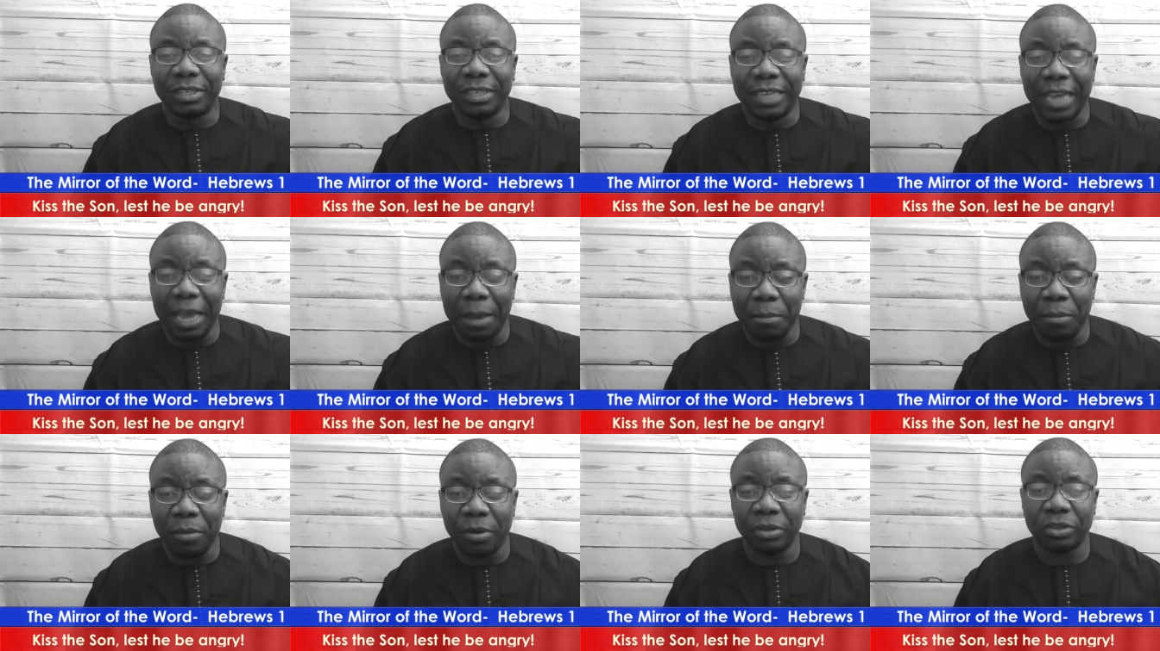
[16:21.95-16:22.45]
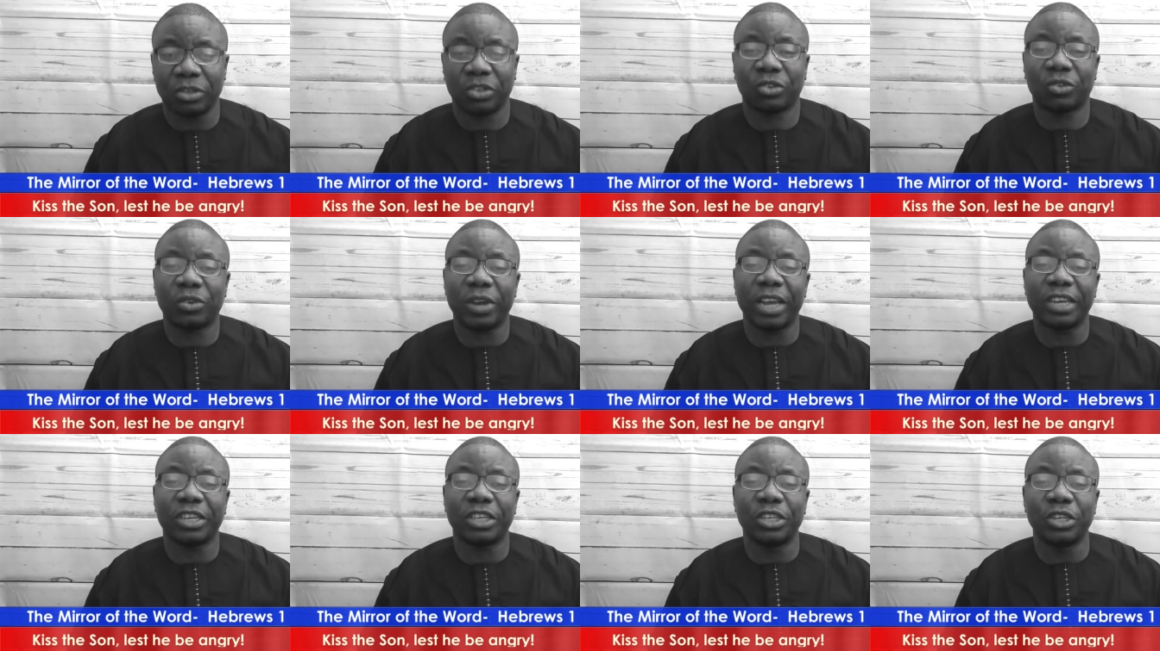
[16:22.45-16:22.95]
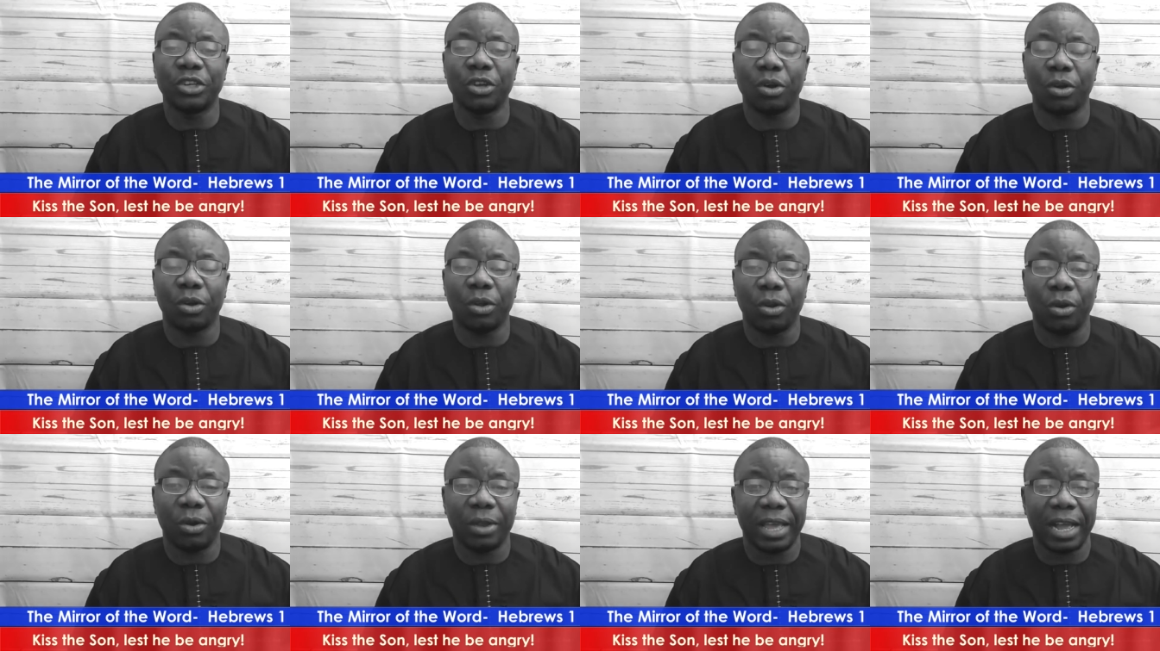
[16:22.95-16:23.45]
demonstrate
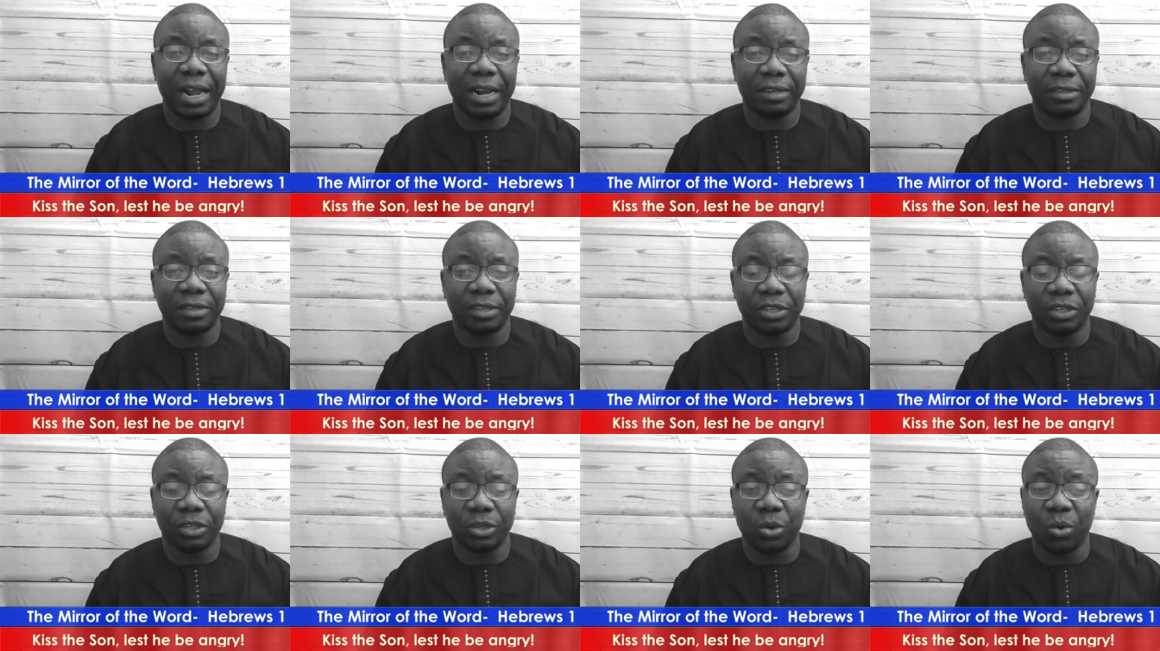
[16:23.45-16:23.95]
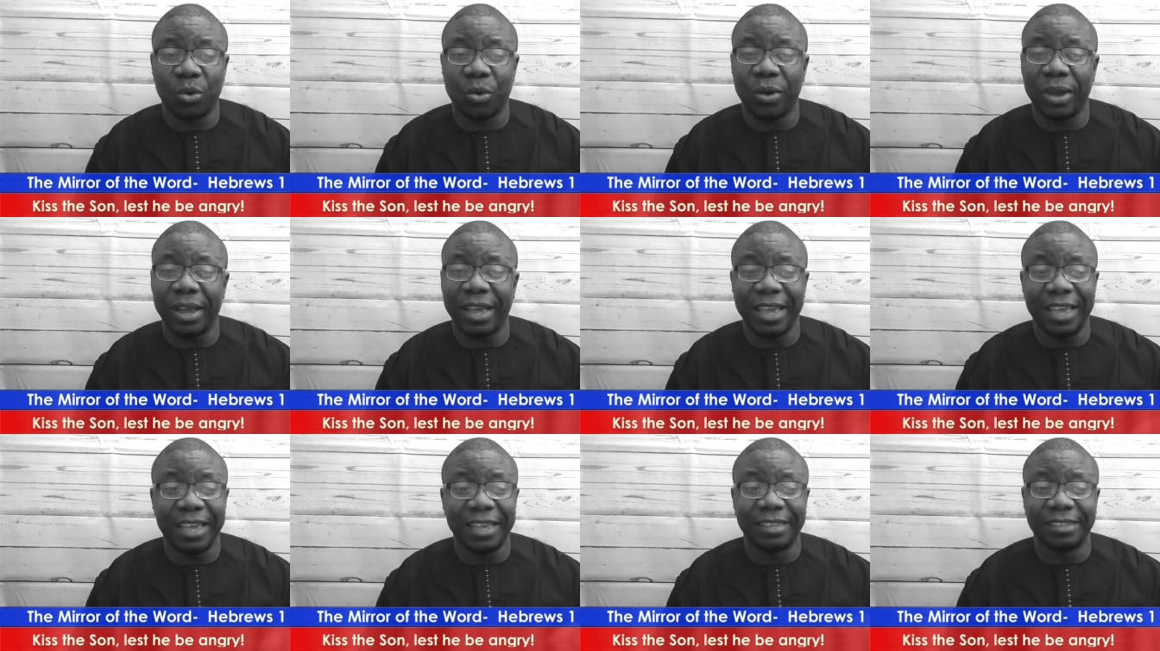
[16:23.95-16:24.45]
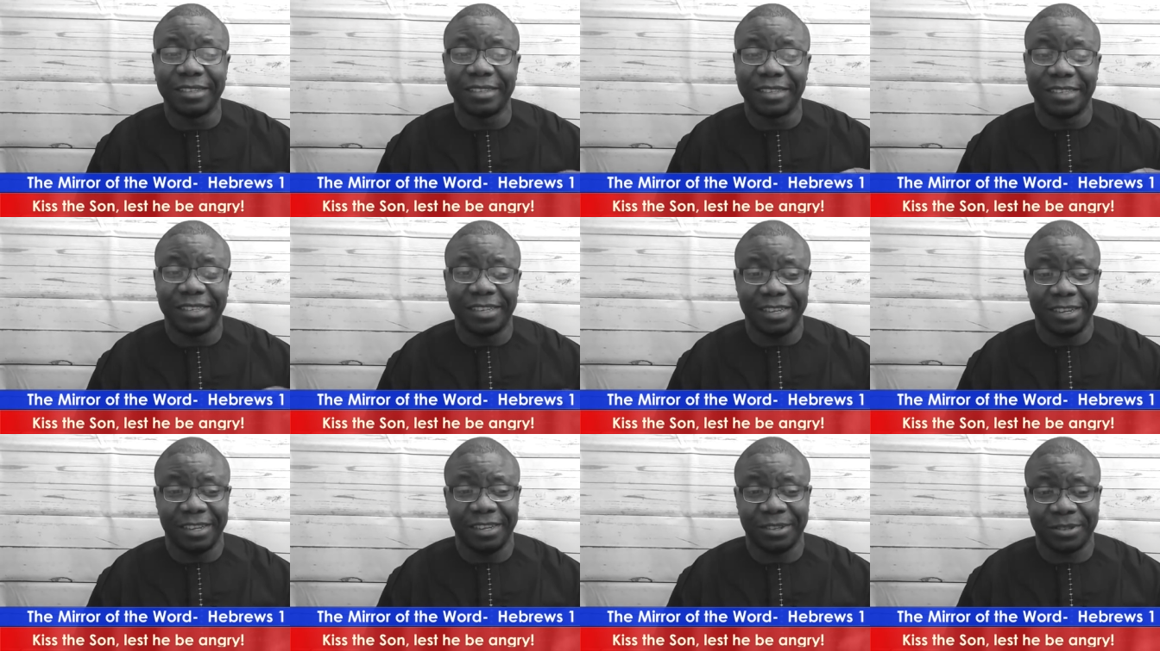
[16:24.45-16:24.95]
your loyalty to is
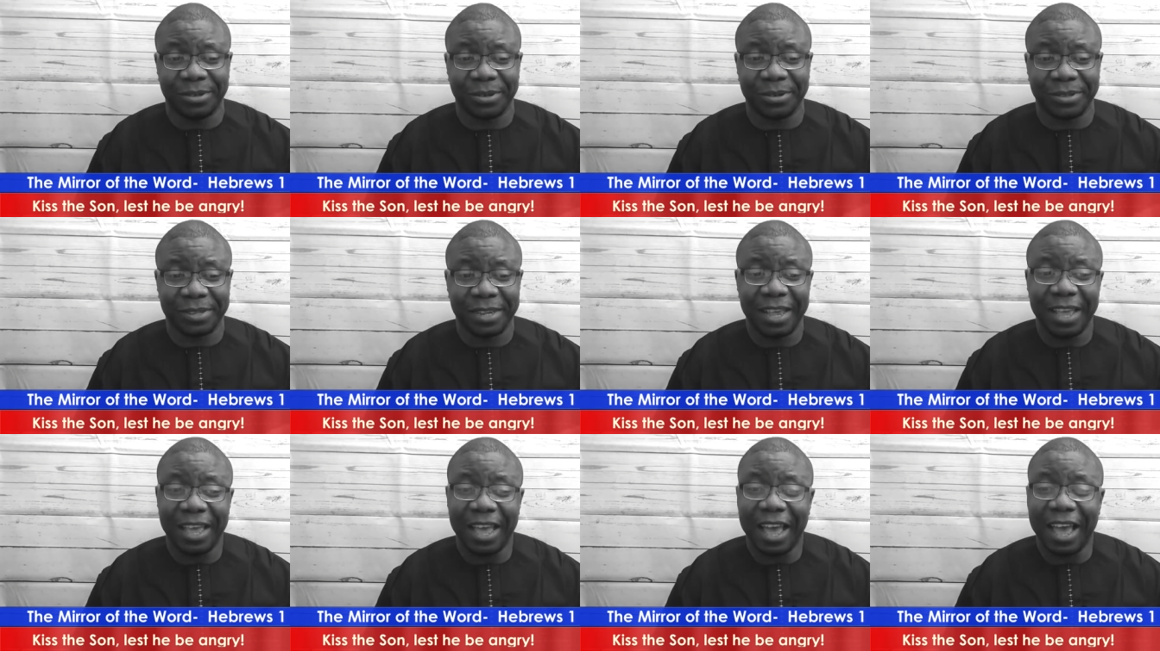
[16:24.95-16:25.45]
Jesus.